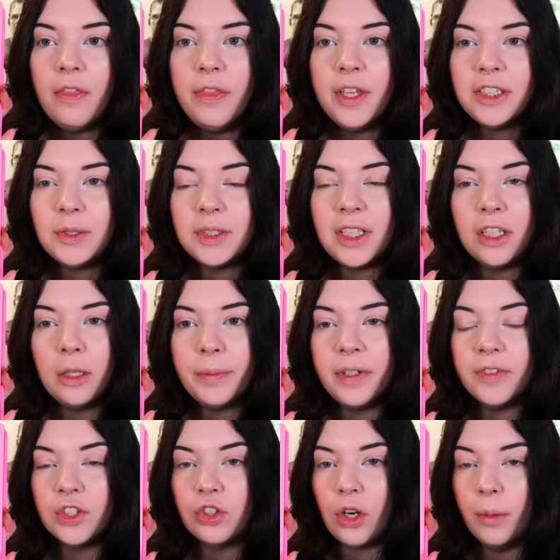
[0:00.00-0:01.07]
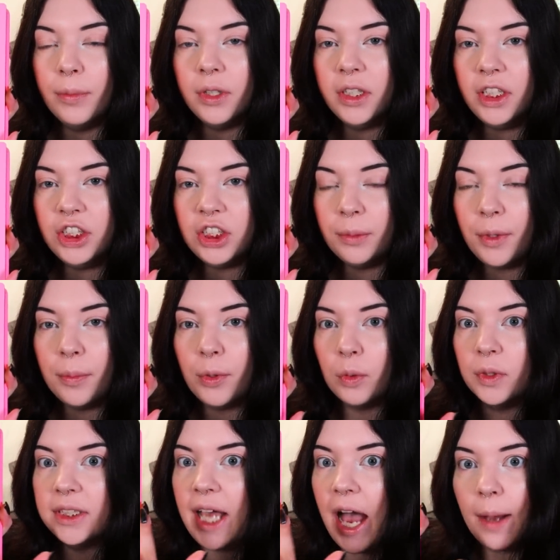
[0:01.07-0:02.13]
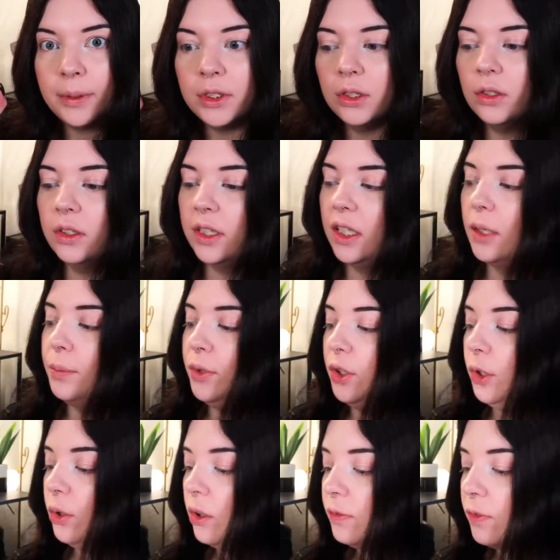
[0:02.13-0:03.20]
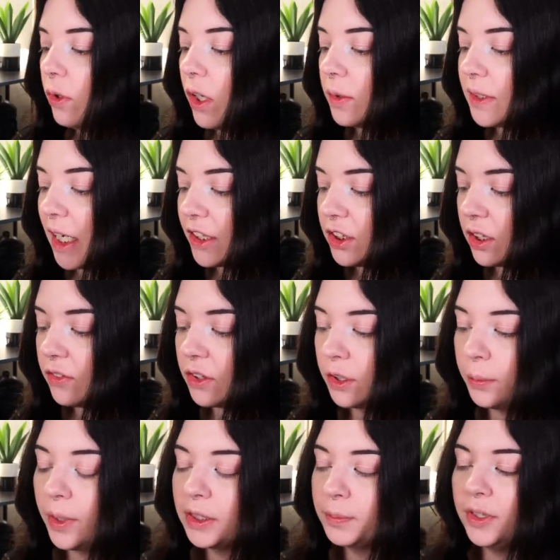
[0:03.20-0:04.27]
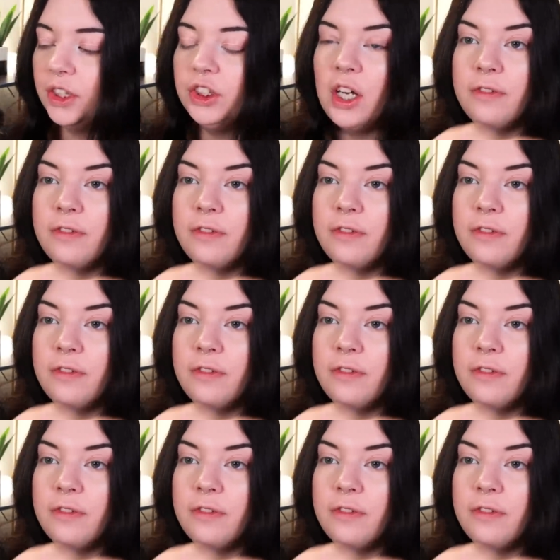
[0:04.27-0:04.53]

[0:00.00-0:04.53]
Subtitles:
This was a little bit of a crumbly shimmer, but it was absolutely beautiful, and I was actually really impressed by the